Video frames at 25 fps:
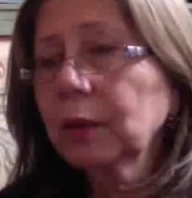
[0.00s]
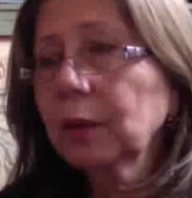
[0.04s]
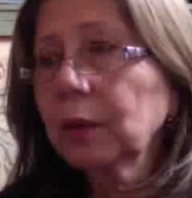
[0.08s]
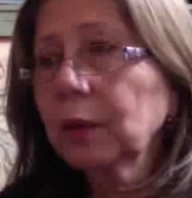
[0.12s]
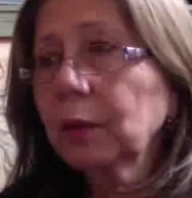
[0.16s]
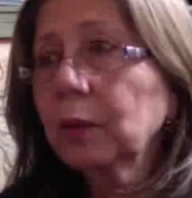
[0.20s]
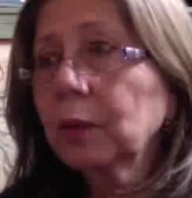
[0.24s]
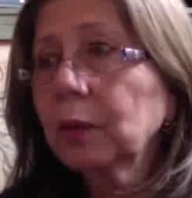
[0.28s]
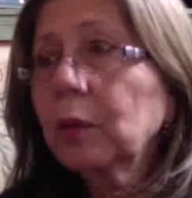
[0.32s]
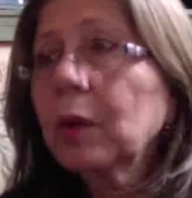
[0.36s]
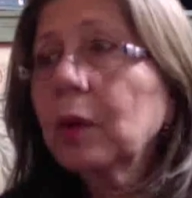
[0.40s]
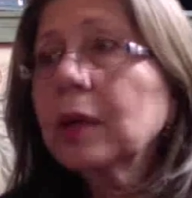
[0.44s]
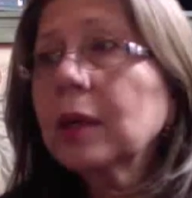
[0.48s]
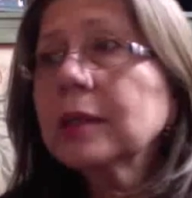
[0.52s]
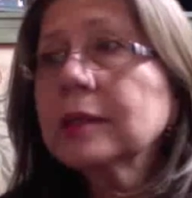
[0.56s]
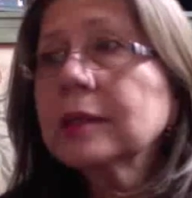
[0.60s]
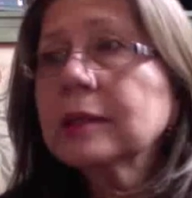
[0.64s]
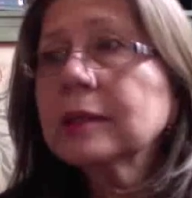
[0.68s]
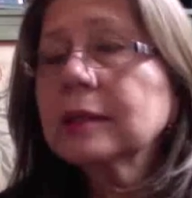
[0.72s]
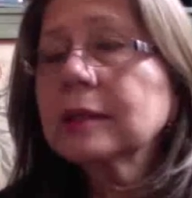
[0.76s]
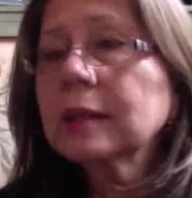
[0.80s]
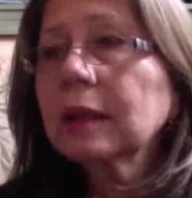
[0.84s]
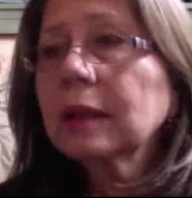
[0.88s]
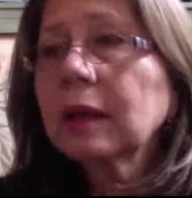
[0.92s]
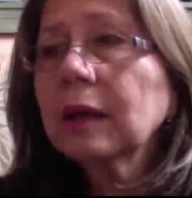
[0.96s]

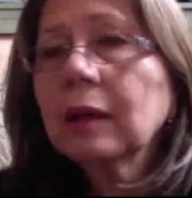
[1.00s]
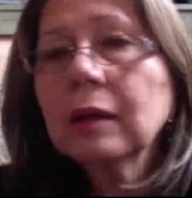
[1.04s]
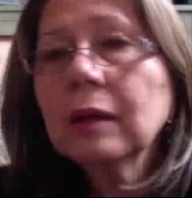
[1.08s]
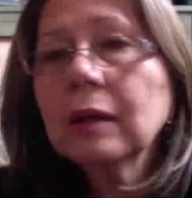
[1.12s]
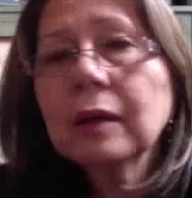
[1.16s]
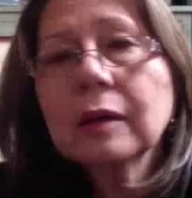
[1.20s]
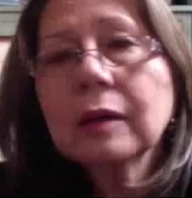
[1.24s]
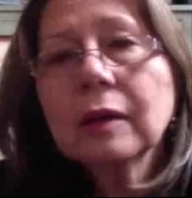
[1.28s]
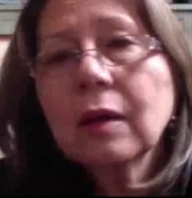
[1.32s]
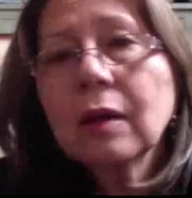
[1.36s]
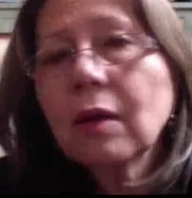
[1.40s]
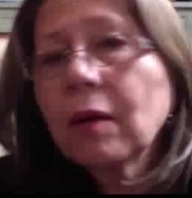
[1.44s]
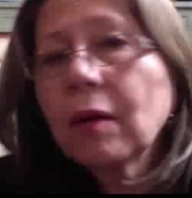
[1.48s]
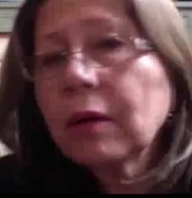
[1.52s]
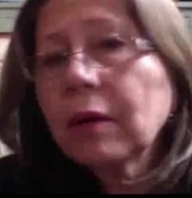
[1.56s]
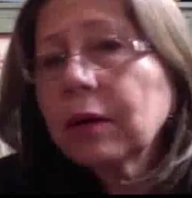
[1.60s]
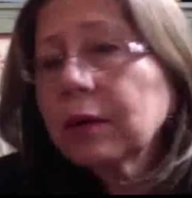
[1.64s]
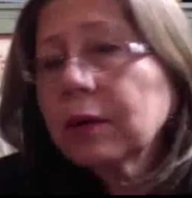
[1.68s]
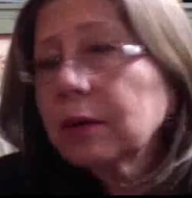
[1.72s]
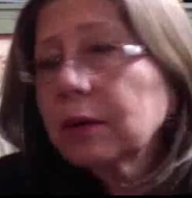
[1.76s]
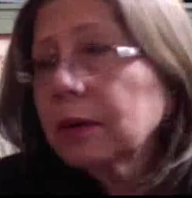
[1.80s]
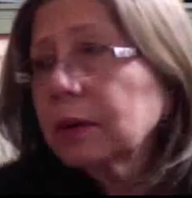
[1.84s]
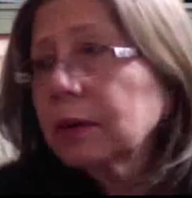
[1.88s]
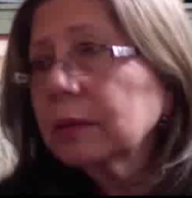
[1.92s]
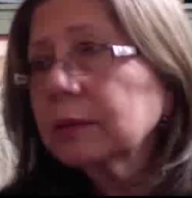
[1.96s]
was
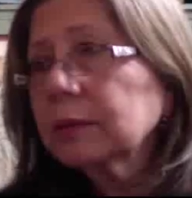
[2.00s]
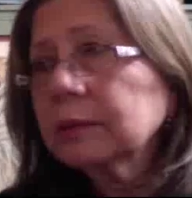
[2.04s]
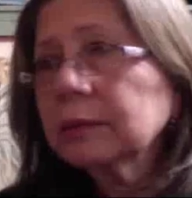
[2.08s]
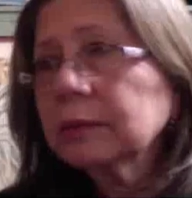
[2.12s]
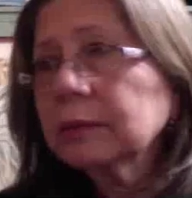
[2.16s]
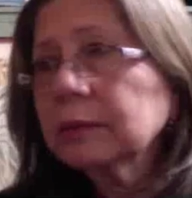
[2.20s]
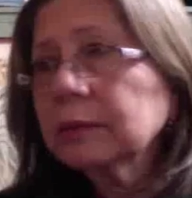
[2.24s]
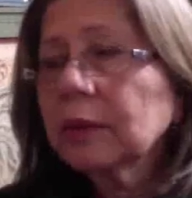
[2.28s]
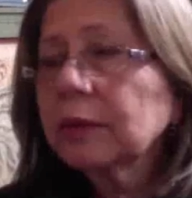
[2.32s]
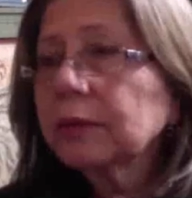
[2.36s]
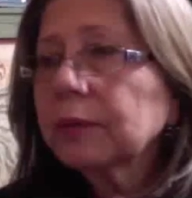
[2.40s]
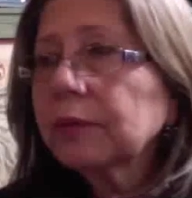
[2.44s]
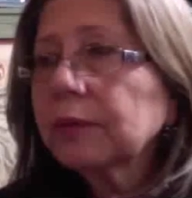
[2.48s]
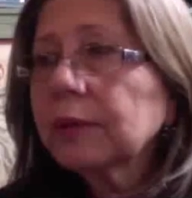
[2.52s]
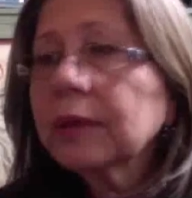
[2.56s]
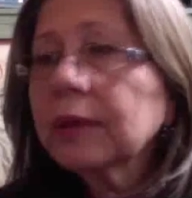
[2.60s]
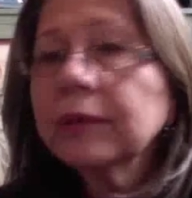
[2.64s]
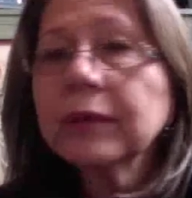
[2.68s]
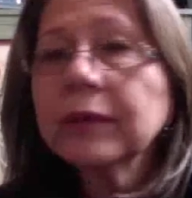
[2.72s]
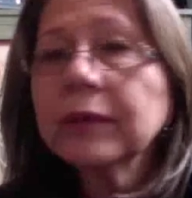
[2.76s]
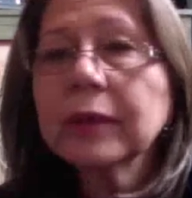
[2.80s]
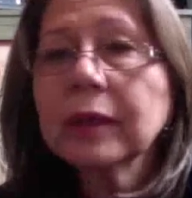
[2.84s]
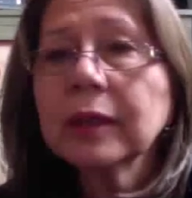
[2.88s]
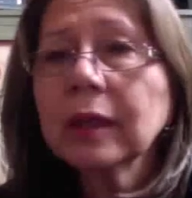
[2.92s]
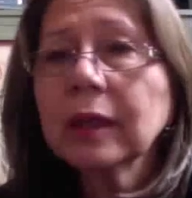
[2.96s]
horror,
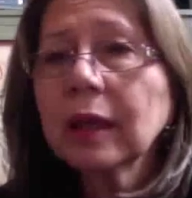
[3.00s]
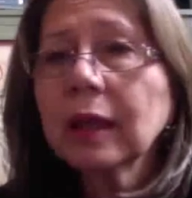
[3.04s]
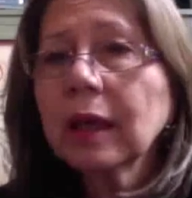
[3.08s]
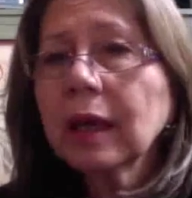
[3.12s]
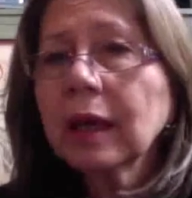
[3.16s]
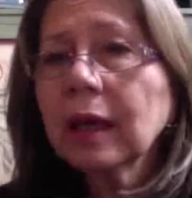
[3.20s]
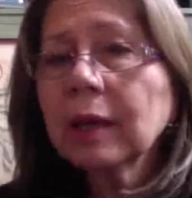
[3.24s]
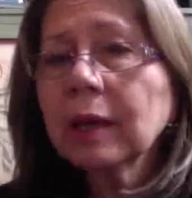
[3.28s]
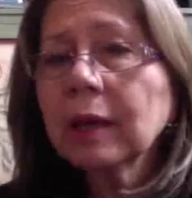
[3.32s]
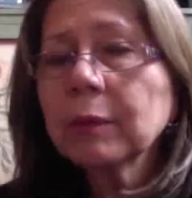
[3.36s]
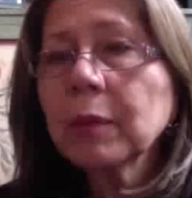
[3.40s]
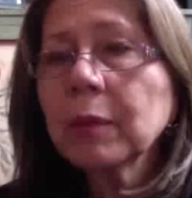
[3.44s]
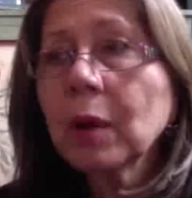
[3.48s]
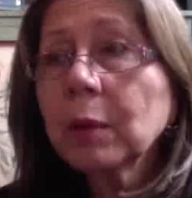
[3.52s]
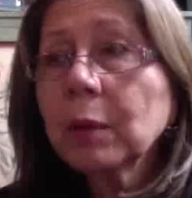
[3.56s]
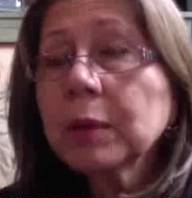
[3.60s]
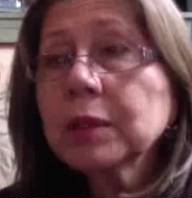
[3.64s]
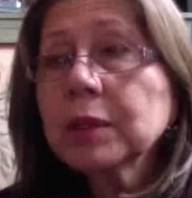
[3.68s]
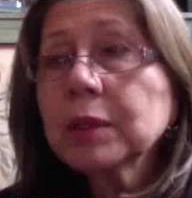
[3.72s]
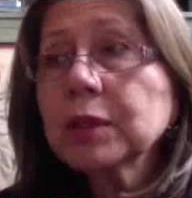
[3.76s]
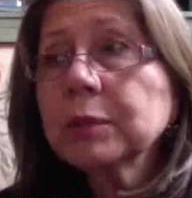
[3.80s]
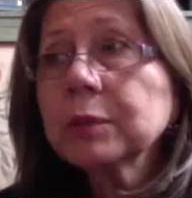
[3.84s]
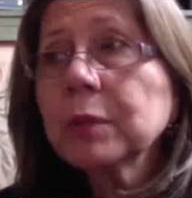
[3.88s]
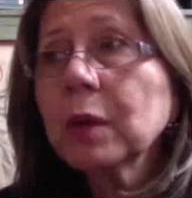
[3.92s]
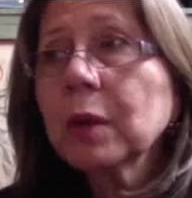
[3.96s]
living moment
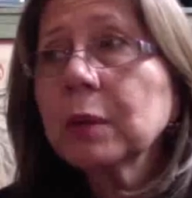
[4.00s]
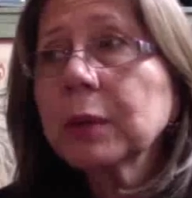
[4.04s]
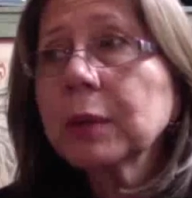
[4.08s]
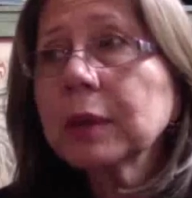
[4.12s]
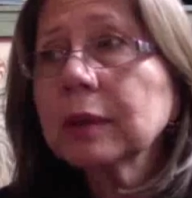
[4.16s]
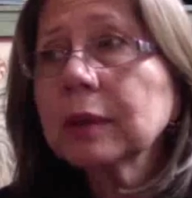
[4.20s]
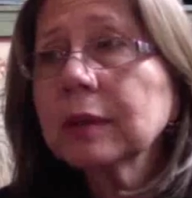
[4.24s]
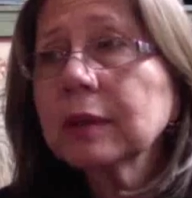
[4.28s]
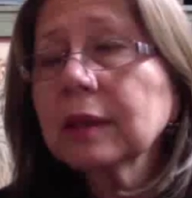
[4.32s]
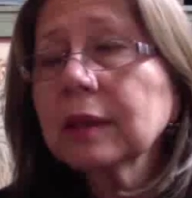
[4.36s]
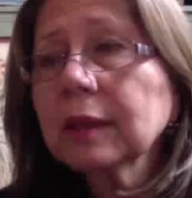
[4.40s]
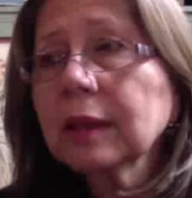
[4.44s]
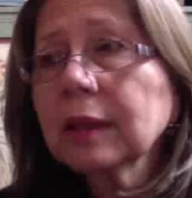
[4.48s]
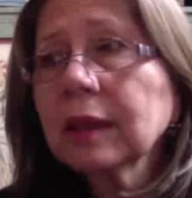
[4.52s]
to moment,